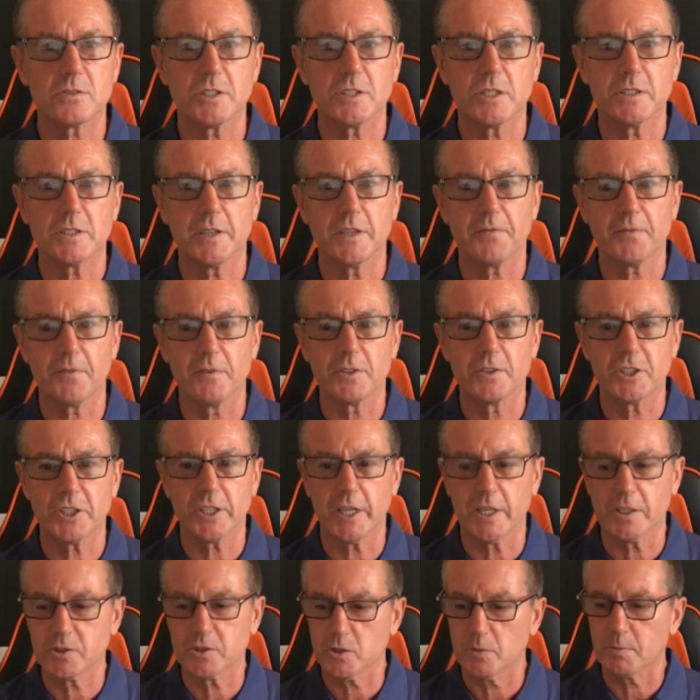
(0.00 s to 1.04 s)
Such a different
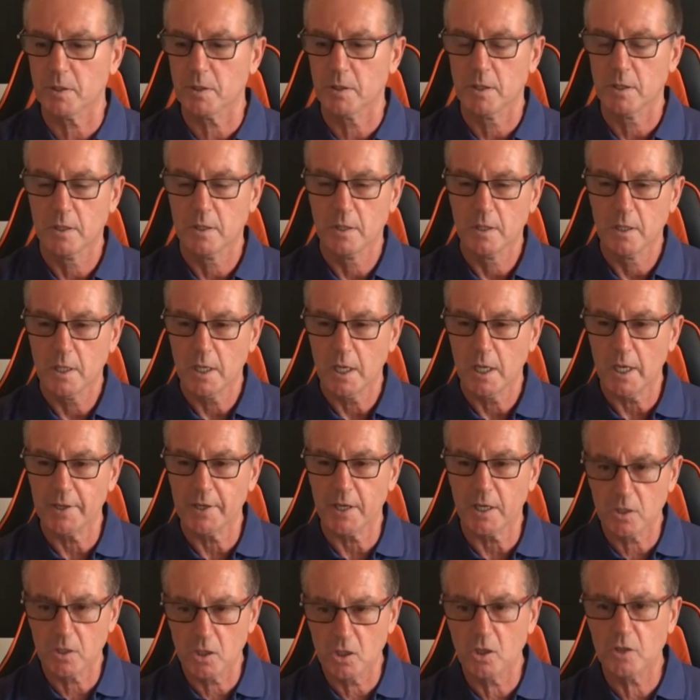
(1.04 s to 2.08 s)
change up. And
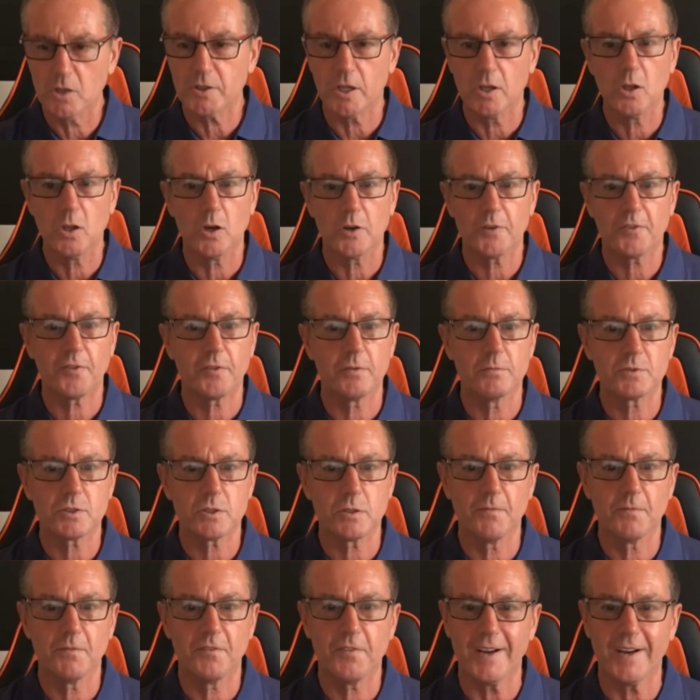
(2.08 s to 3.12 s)
I learned a lot from
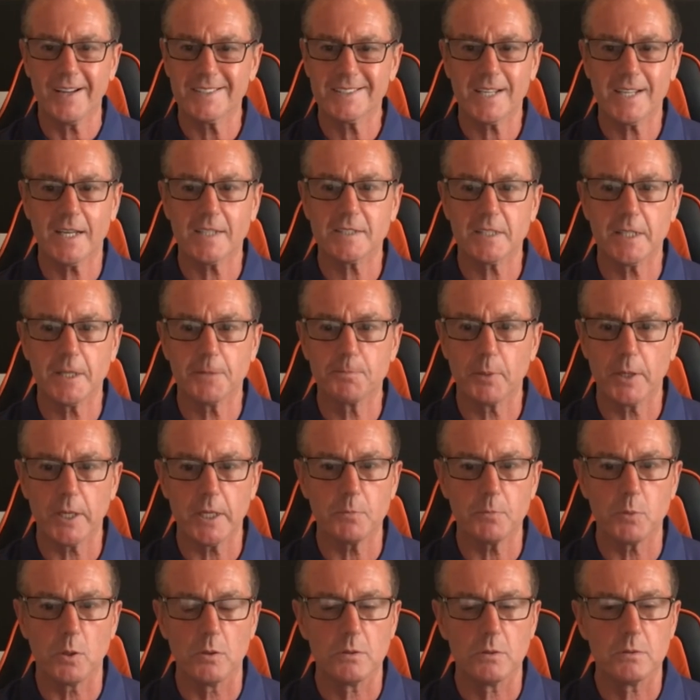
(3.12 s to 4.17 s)
some fantastic
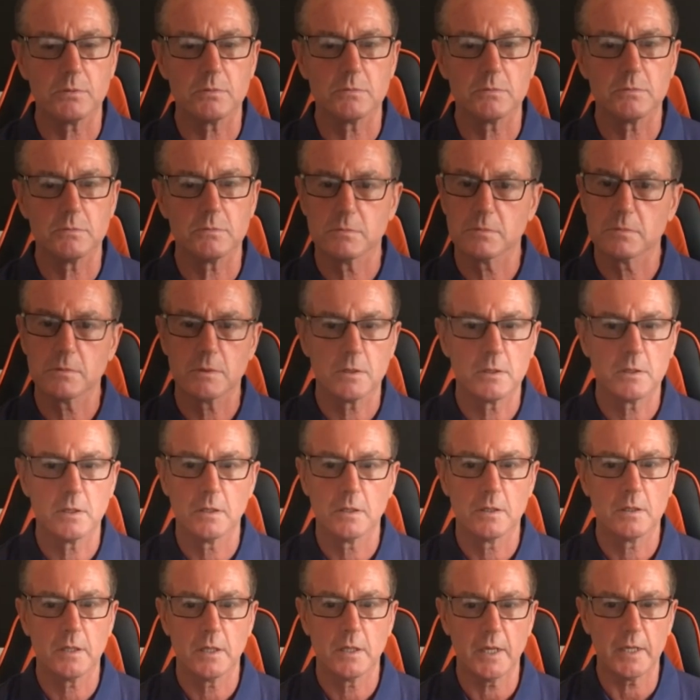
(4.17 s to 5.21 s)
people.
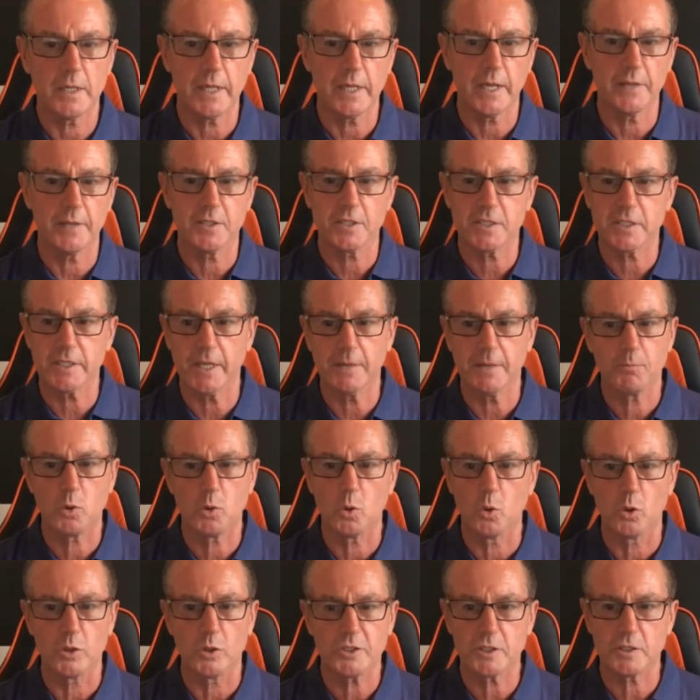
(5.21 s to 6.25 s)
Again, the same
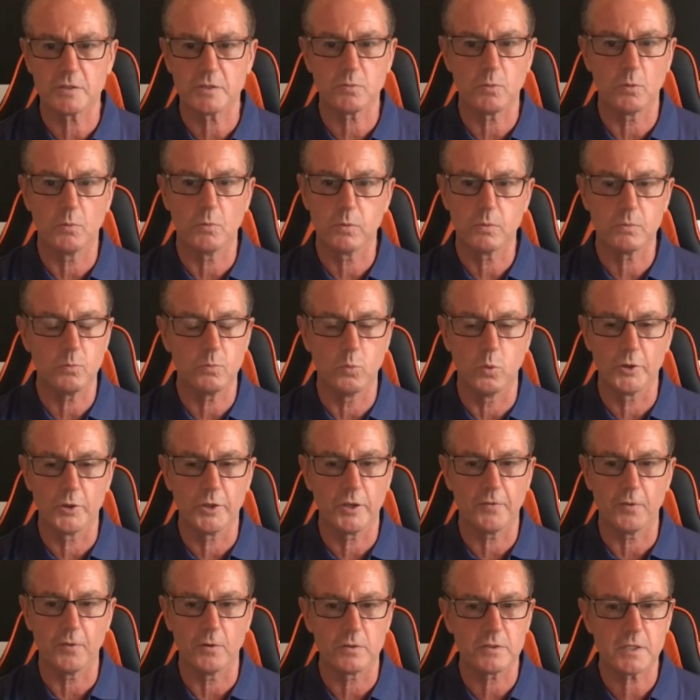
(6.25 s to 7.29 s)
coaches were
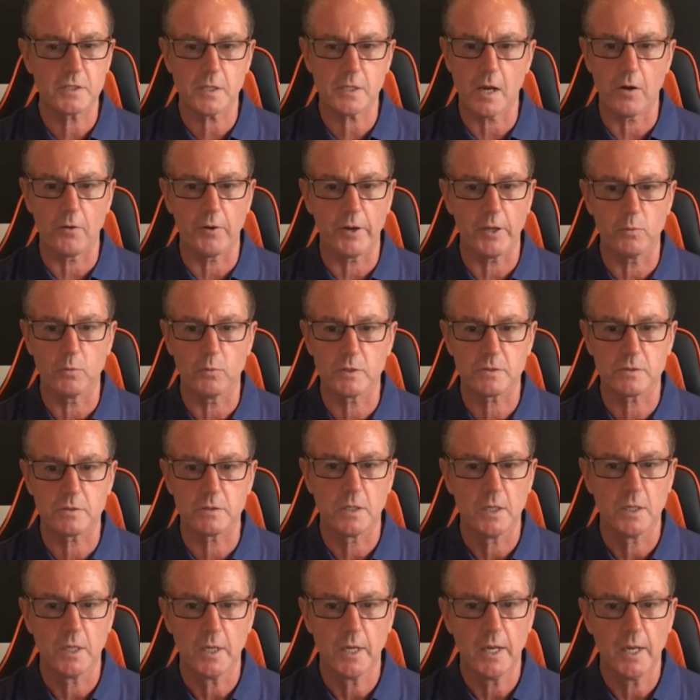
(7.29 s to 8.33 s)
wonderful. Terry
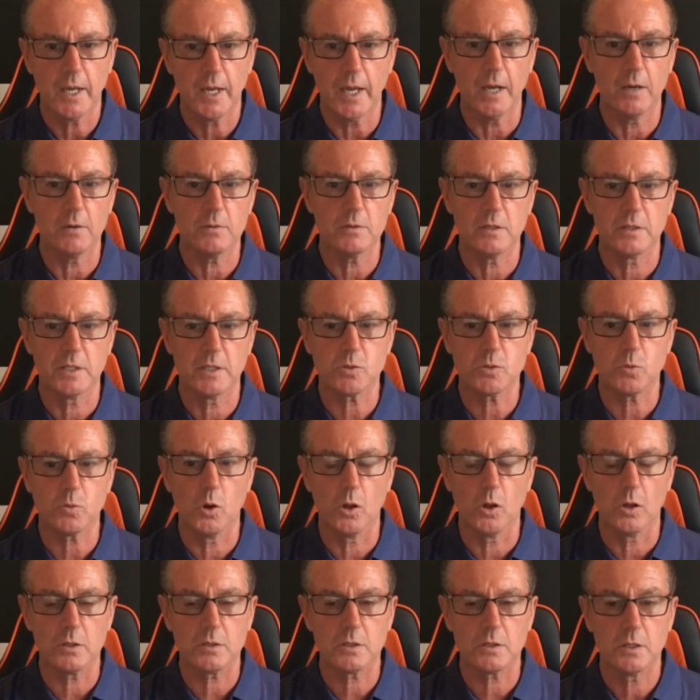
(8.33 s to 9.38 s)
was out of this
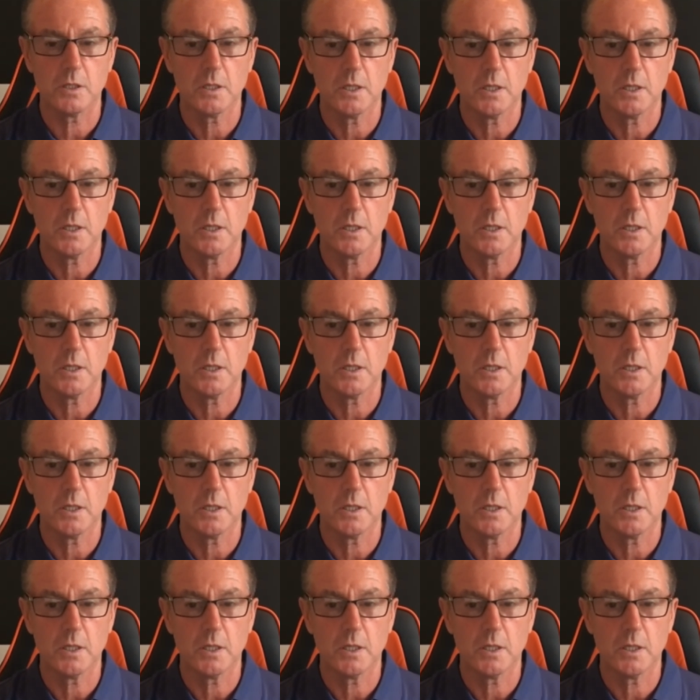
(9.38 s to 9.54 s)
world.